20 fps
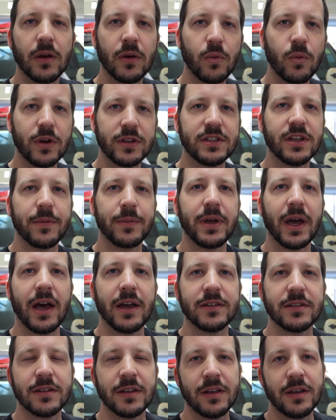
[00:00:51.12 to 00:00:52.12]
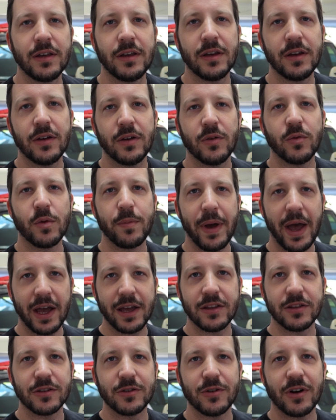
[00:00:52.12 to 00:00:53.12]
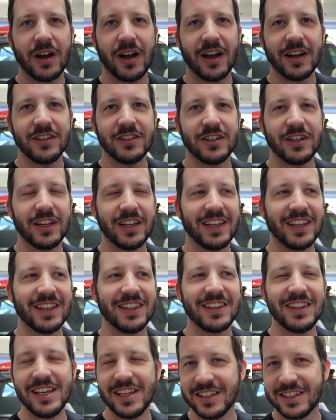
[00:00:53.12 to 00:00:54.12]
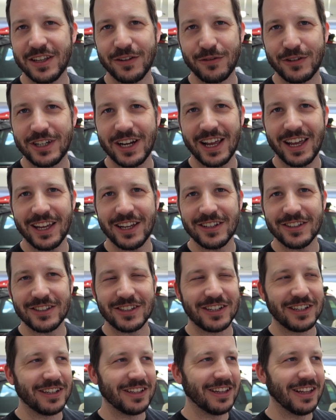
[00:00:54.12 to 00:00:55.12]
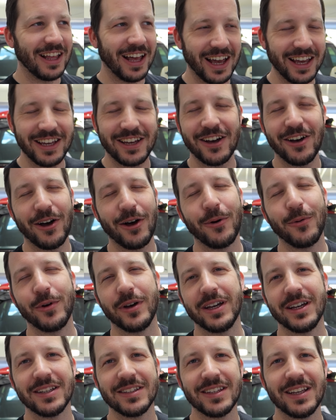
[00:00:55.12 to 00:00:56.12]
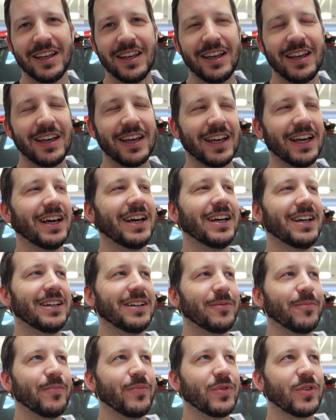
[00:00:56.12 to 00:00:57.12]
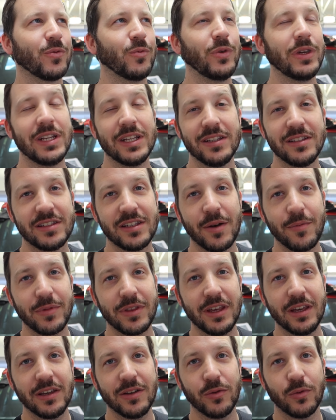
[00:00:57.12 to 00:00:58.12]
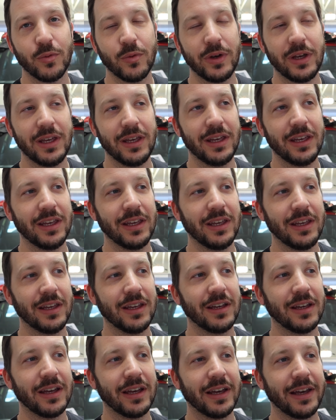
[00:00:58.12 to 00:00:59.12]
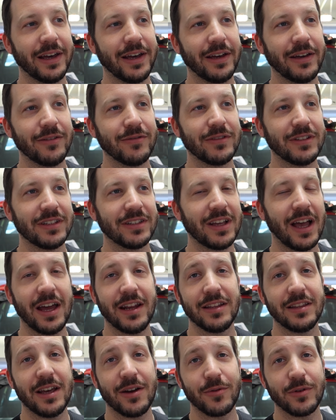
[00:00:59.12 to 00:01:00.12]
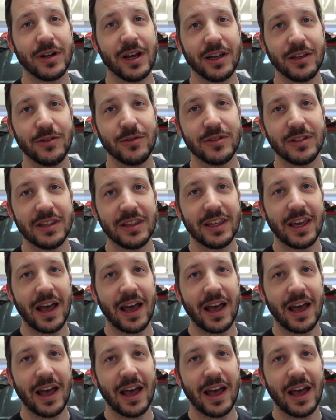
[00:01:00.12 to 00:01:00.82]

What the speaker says: What's up, guys? We're back in the garage. Things have changed, like always. We did something. We have decided that we're not using the